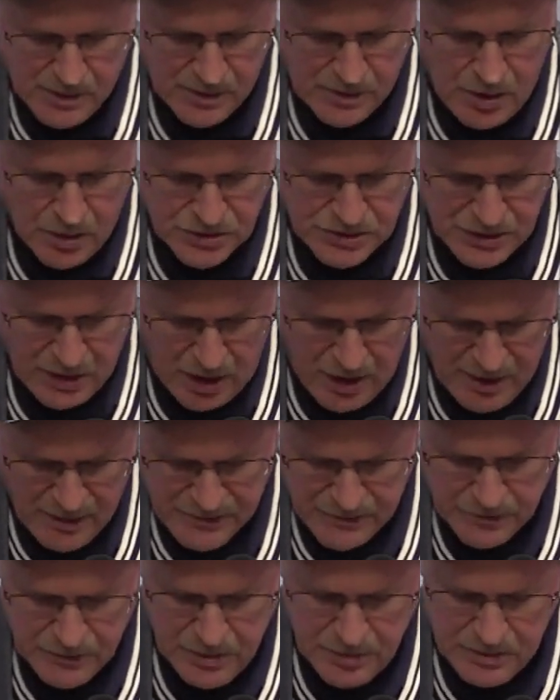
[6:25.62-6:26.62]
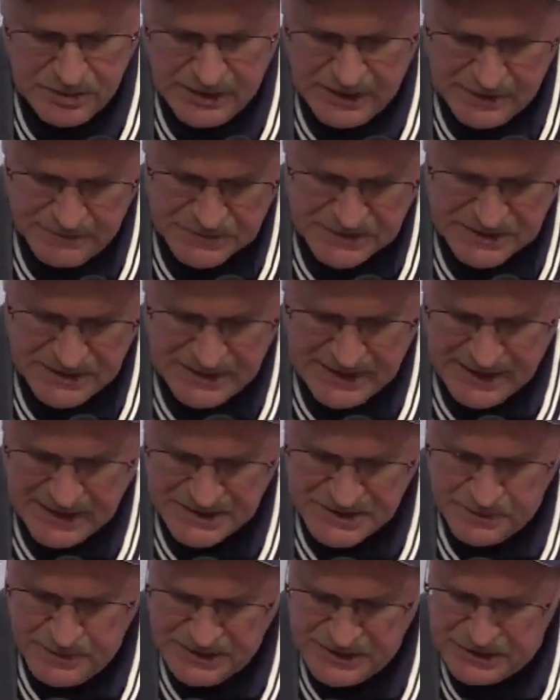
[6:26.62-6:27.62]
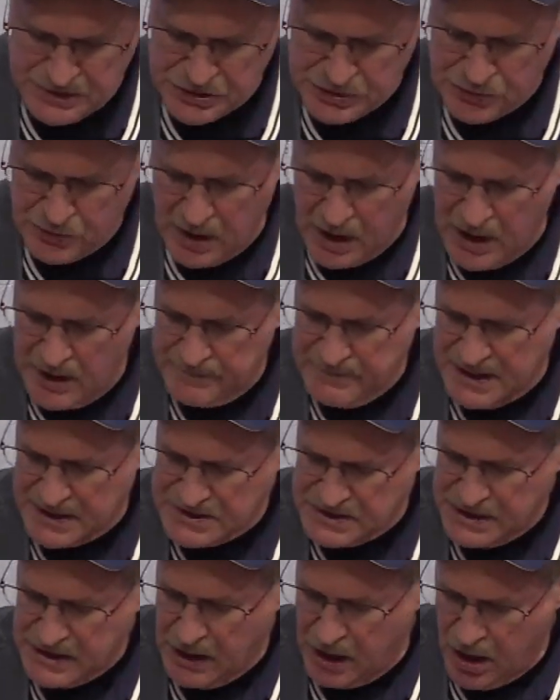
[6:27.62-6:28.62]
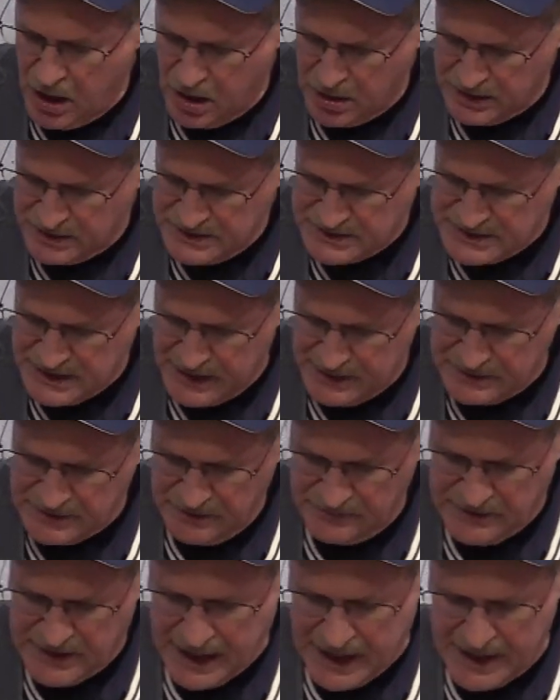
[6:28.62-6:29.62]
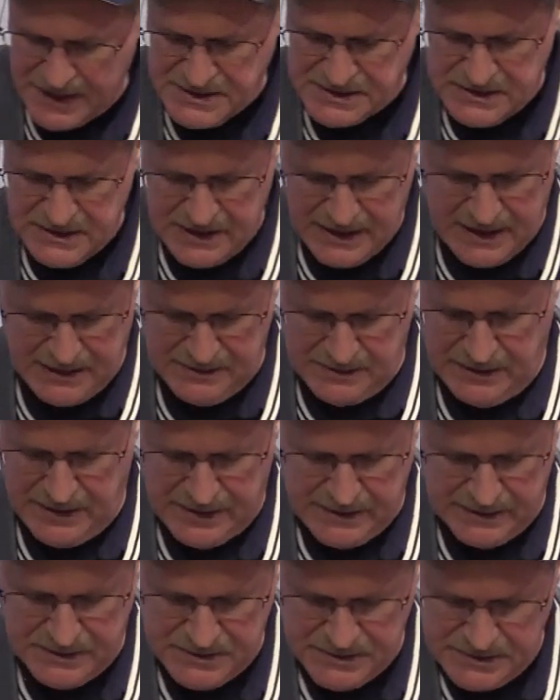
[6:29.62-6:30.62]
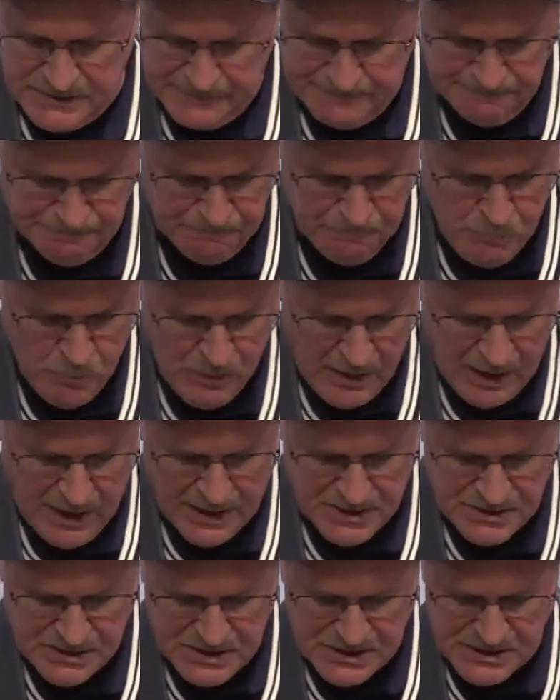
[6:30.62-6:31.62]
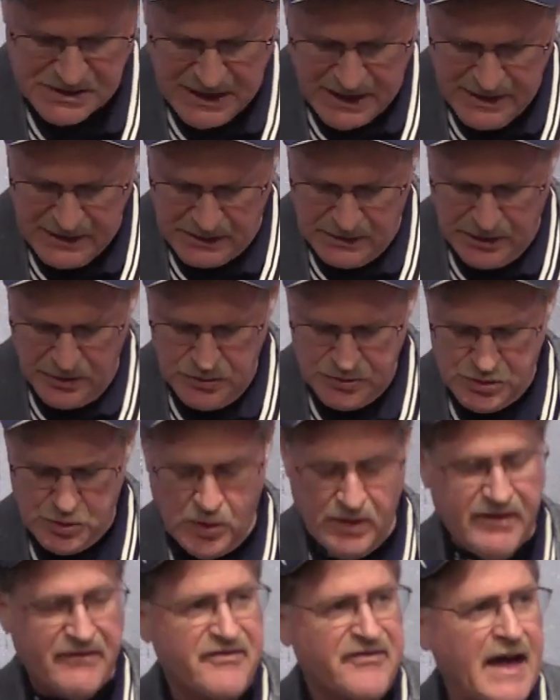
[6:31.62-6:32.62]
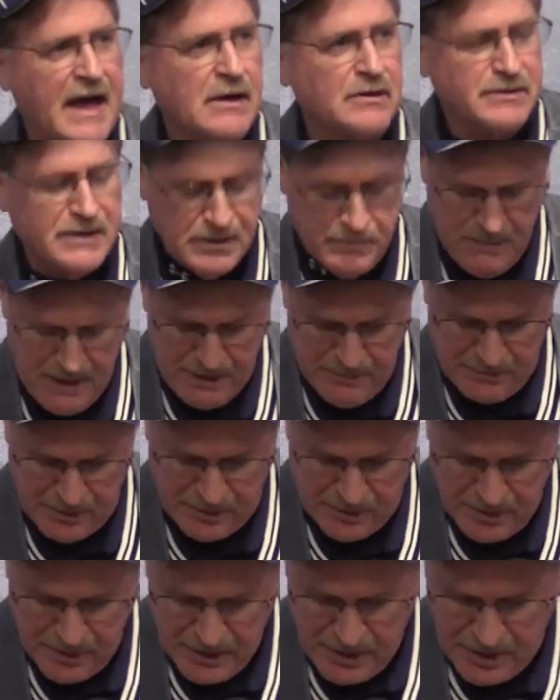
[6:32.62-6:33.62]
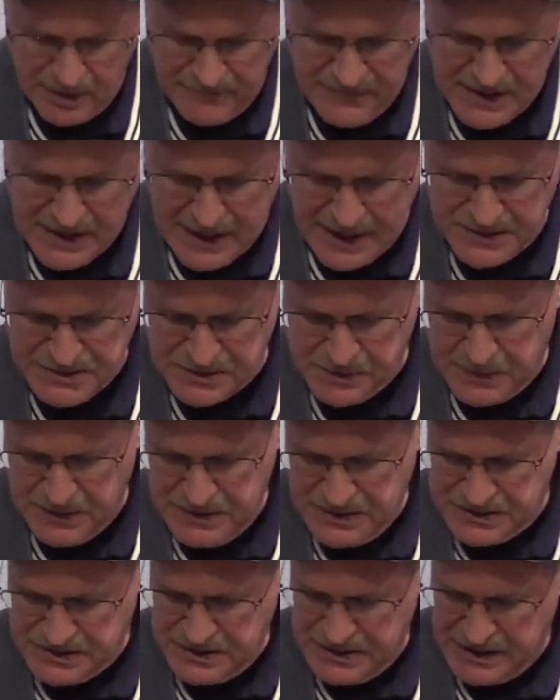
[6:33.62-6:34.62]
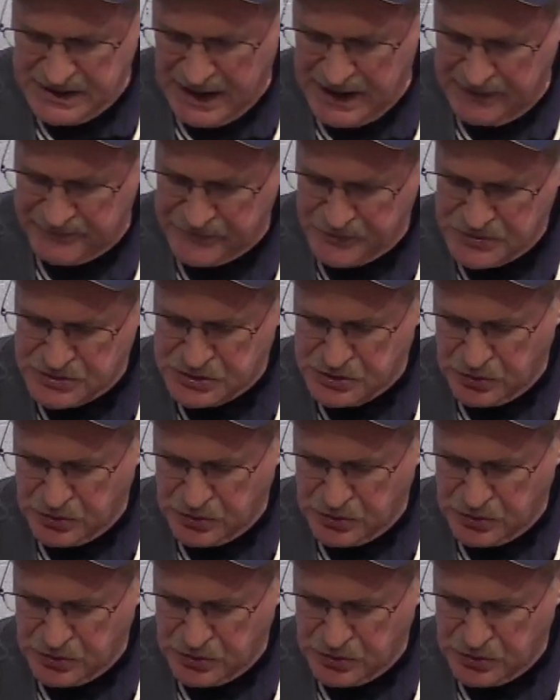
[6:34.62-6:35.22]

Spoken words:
Coach Arthur Hoot Gibson has been described as the architect of Casady Athletics, as the Cyclones were the founding member of the SPC conference